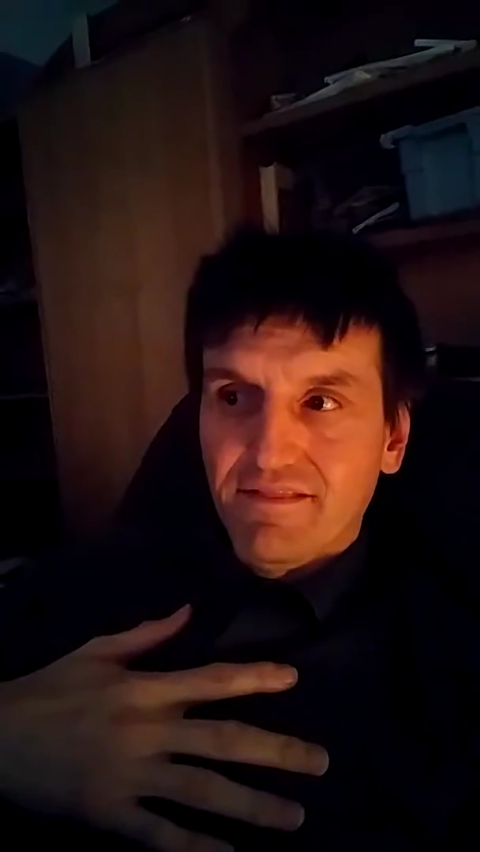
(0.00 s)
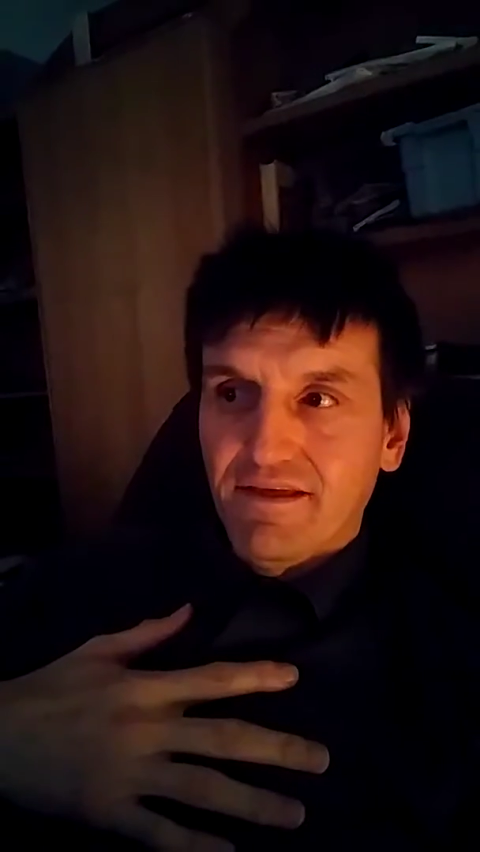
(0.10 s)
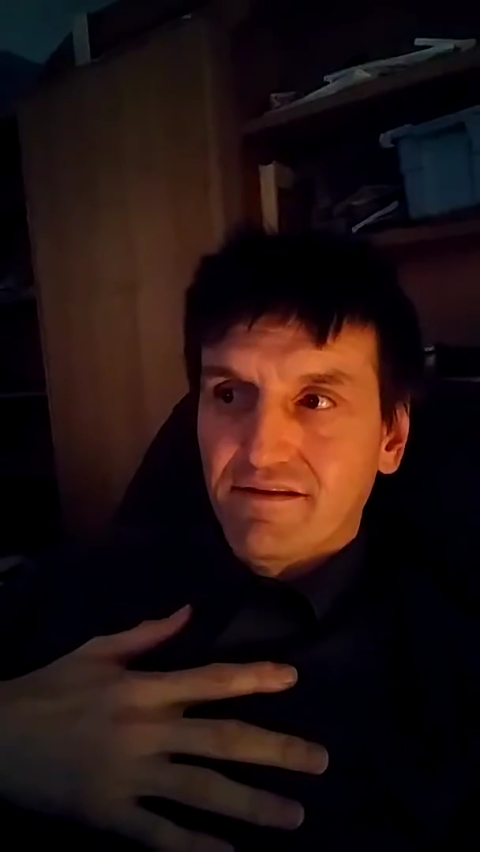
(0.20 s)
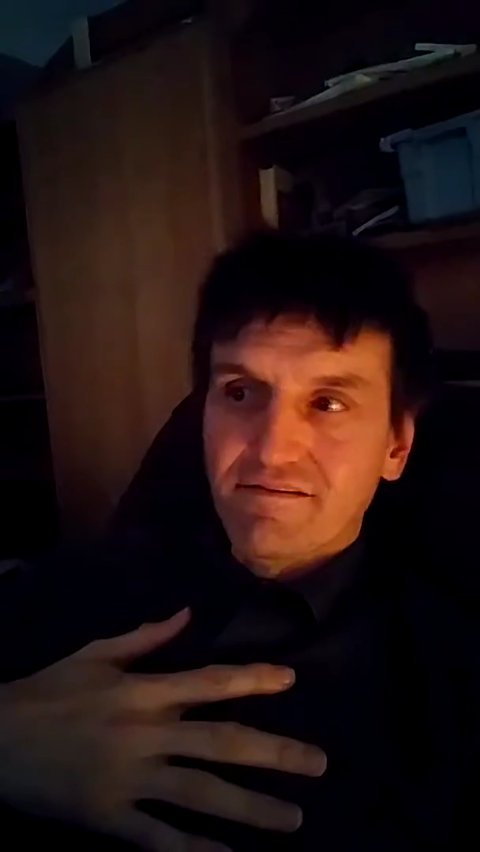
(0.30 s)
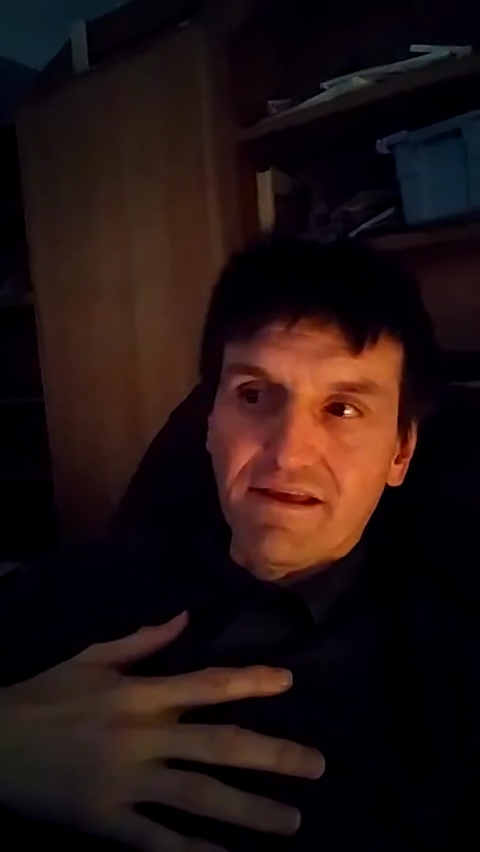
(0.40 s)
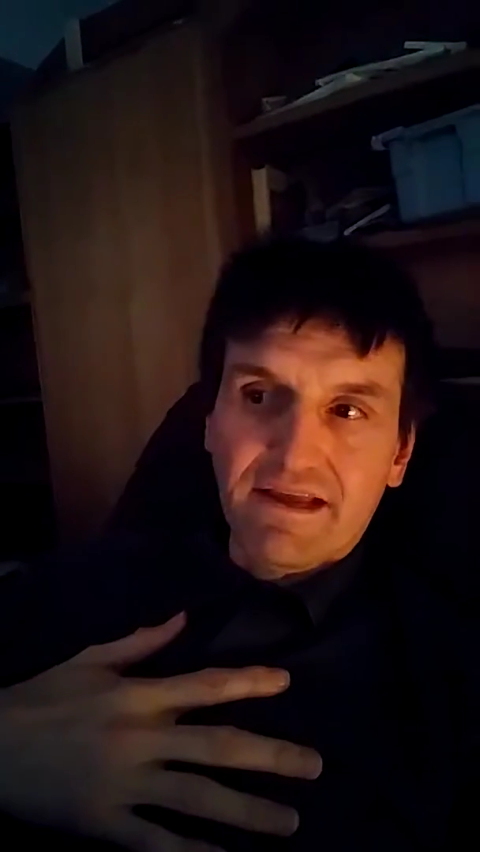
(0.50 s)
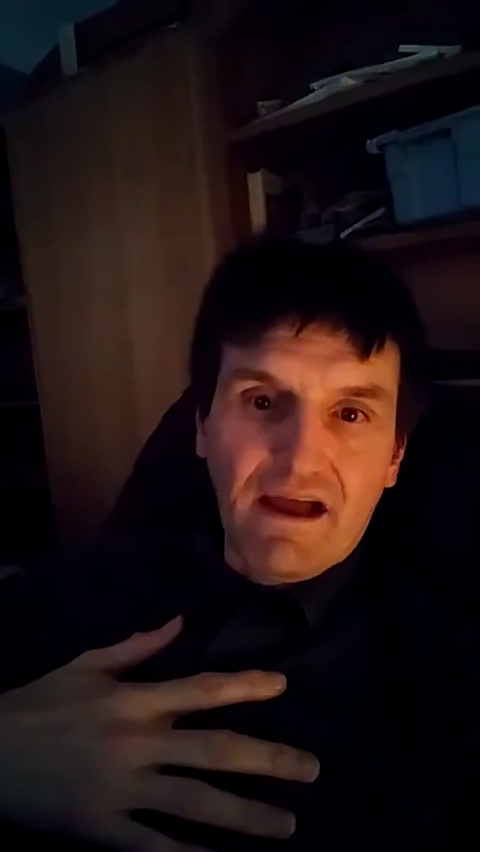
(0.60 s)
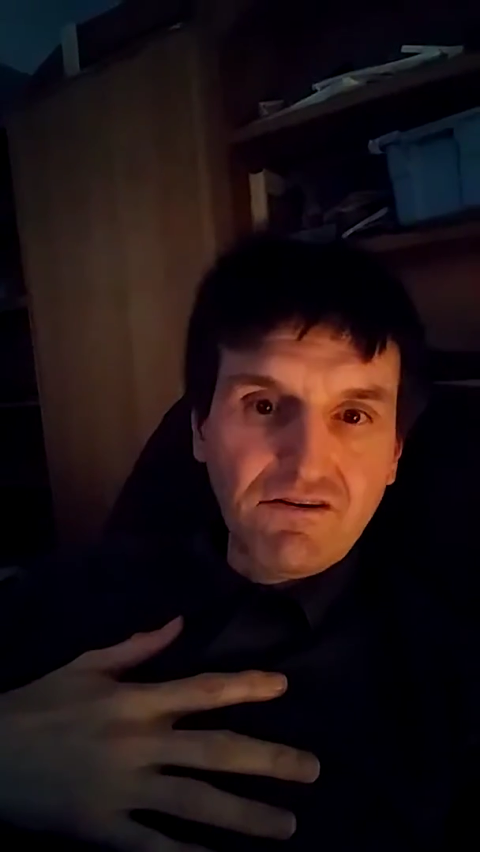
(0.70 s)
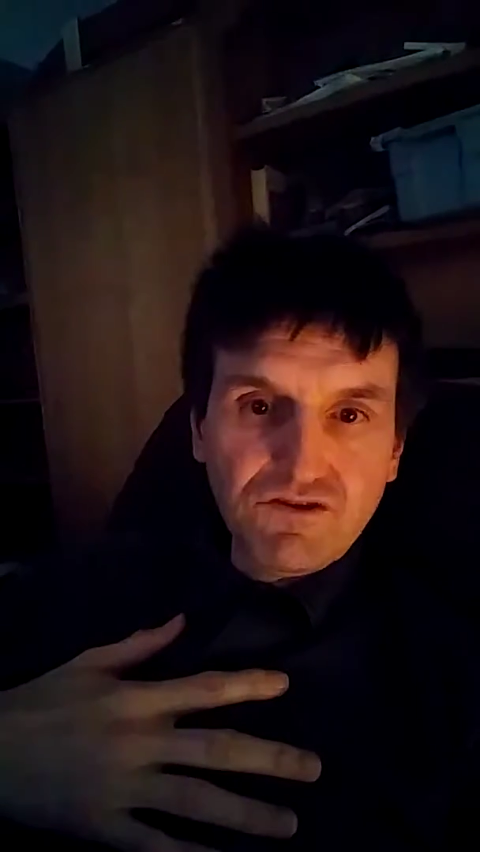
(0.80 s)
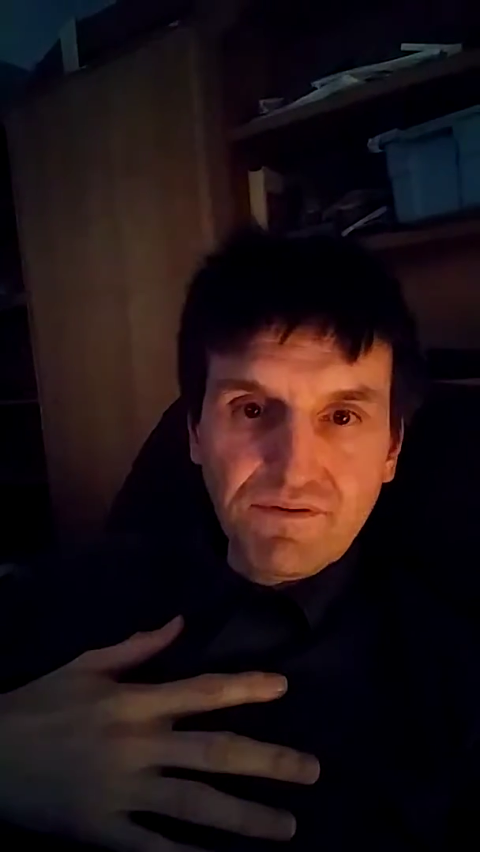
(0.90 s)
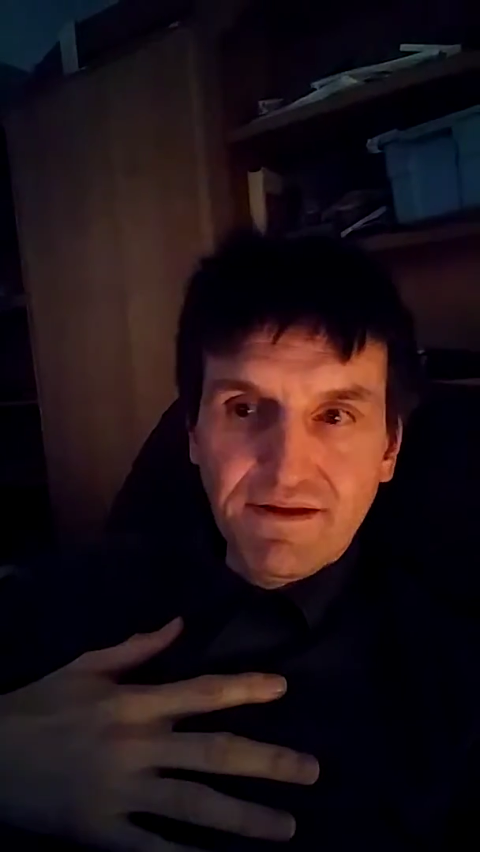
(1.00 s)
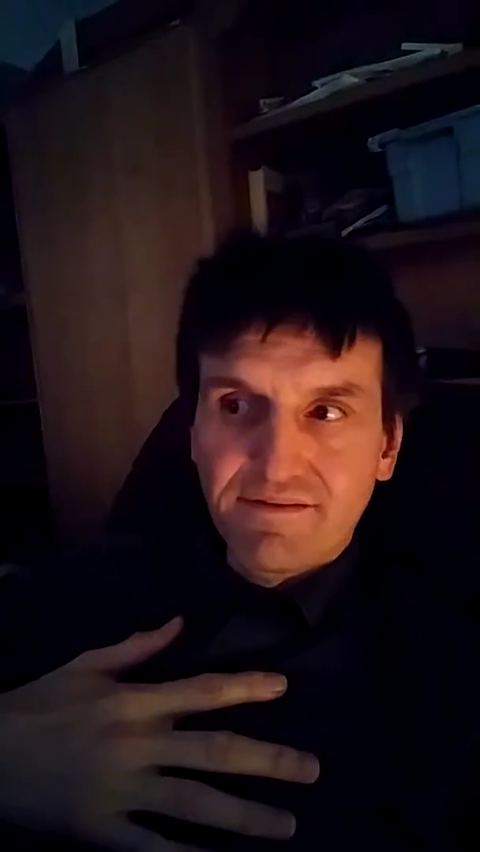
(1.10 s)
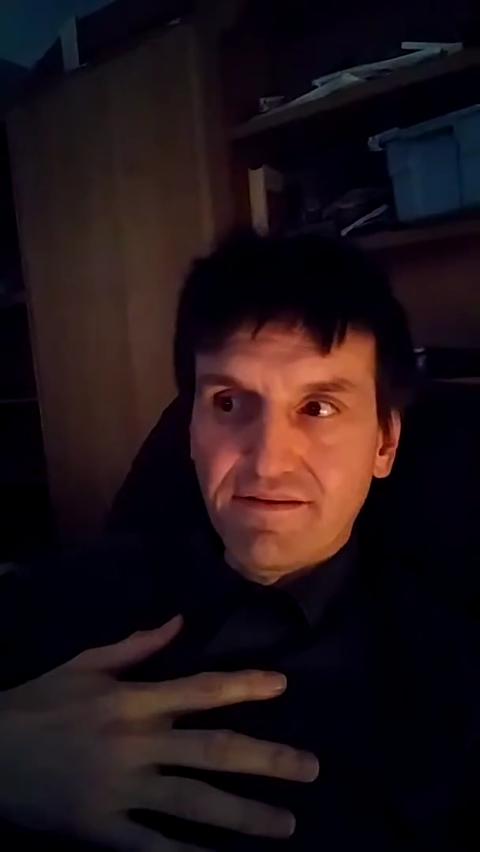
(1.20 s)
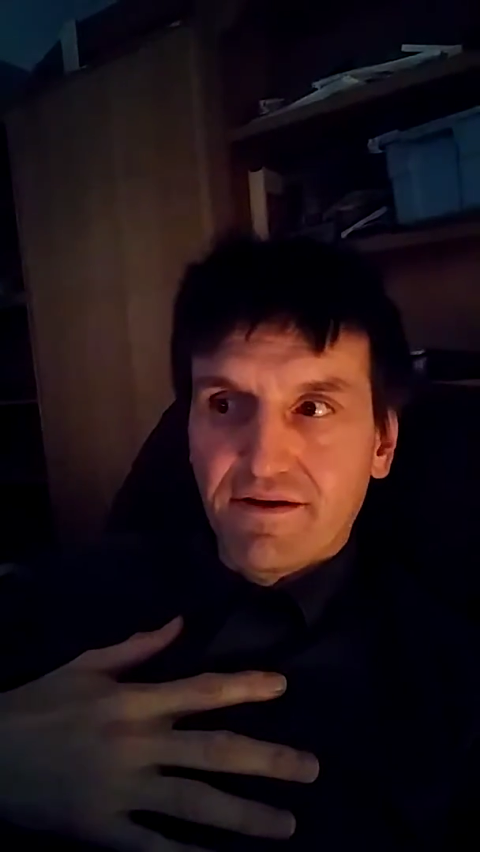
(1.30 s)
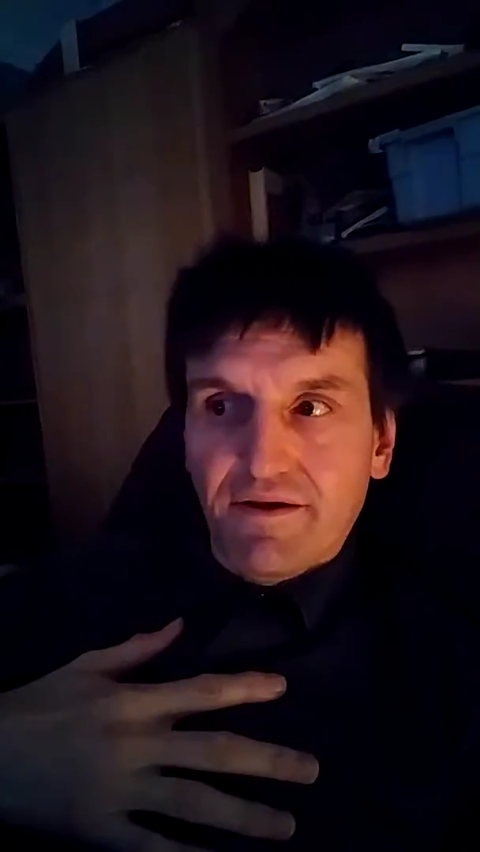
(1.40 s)
things like
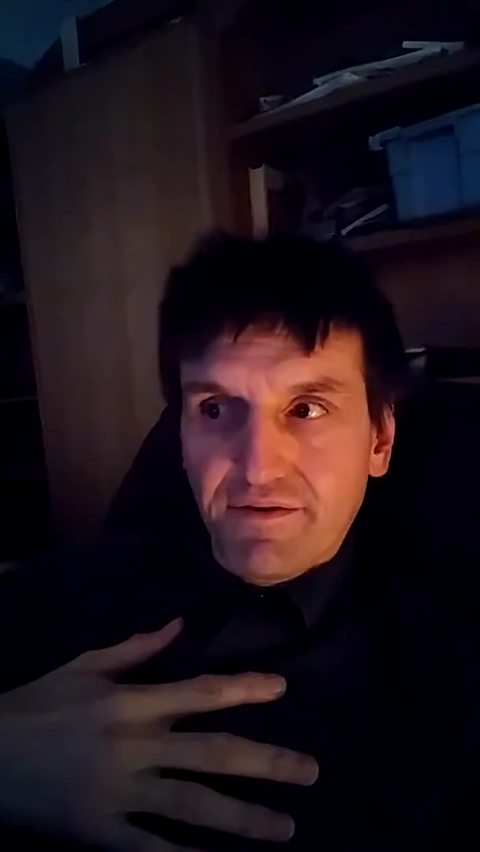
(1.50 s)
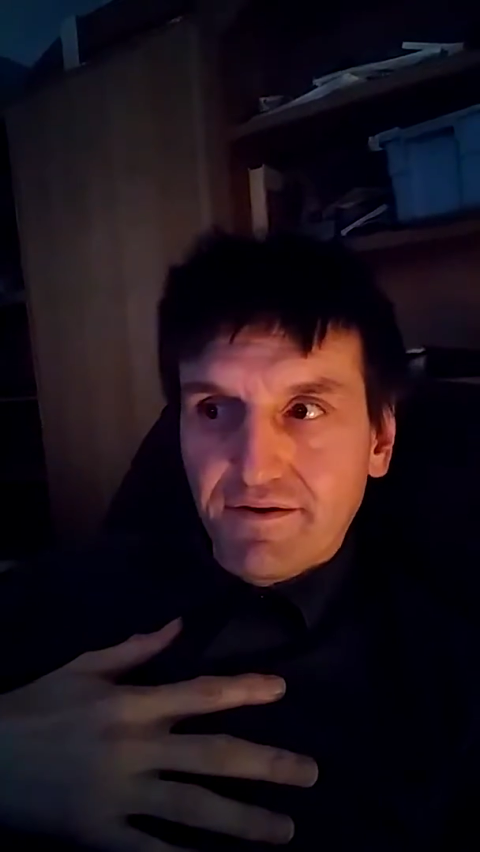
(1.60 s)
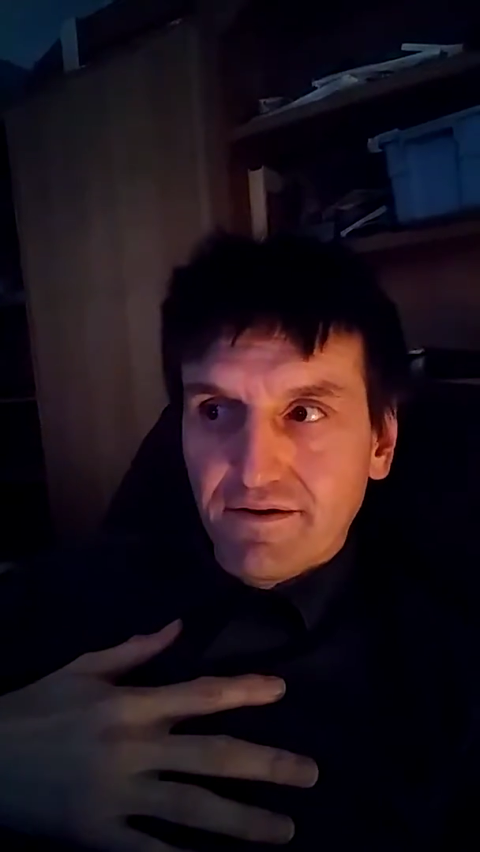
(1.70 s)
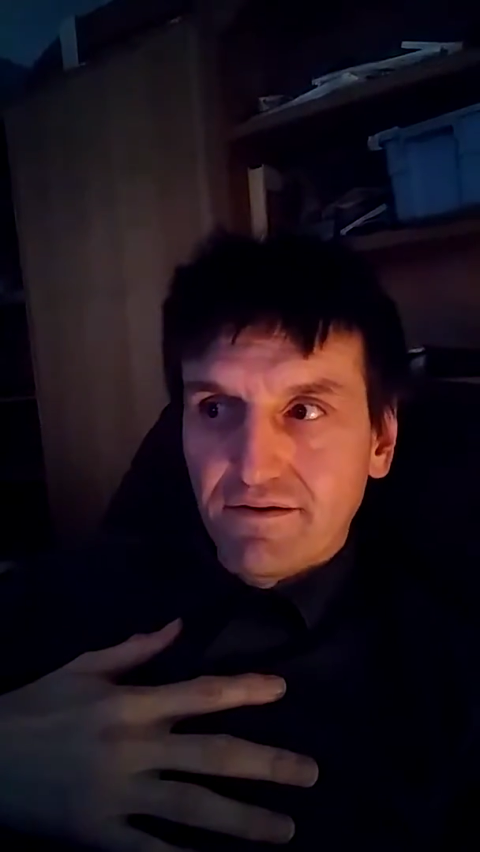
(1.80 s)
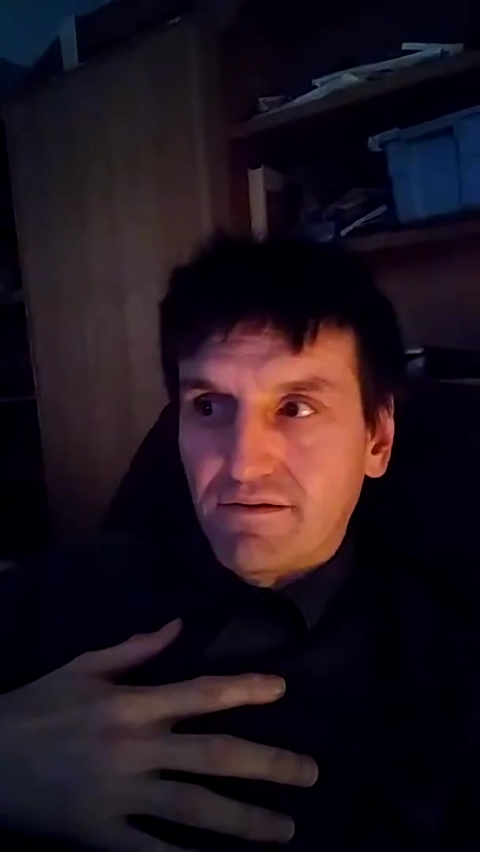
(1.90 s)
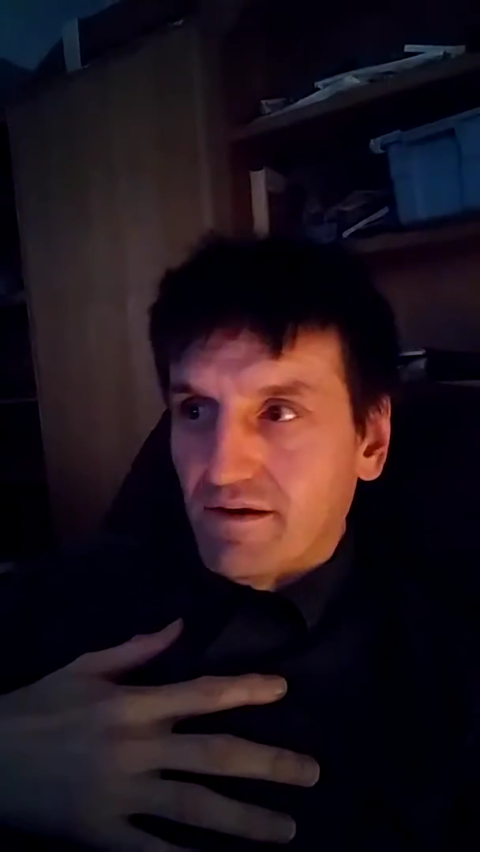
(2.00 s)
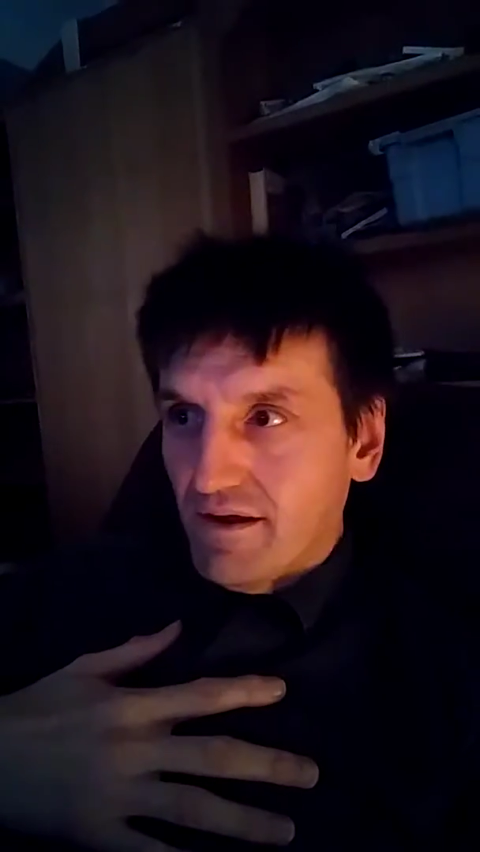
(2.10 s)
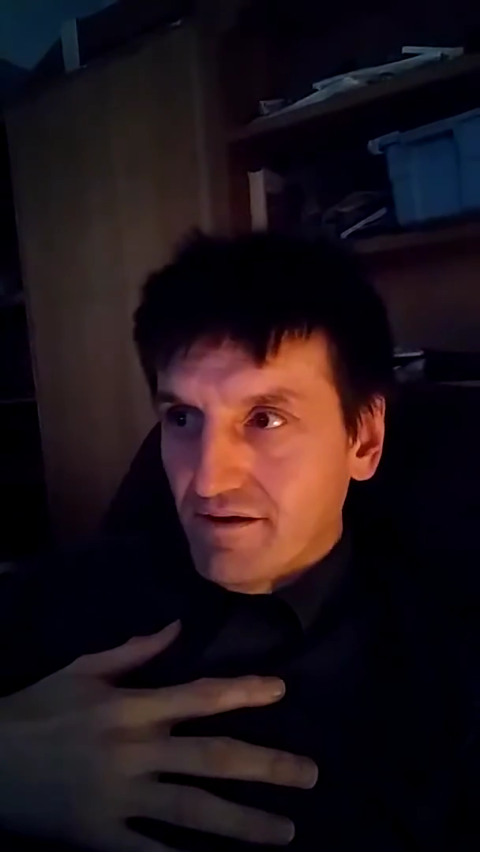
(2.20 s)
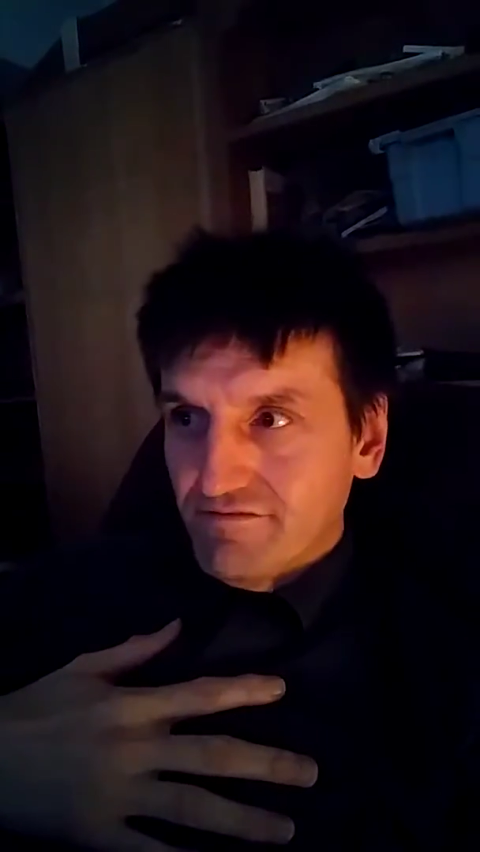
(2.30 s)
Auschwitz and other uh,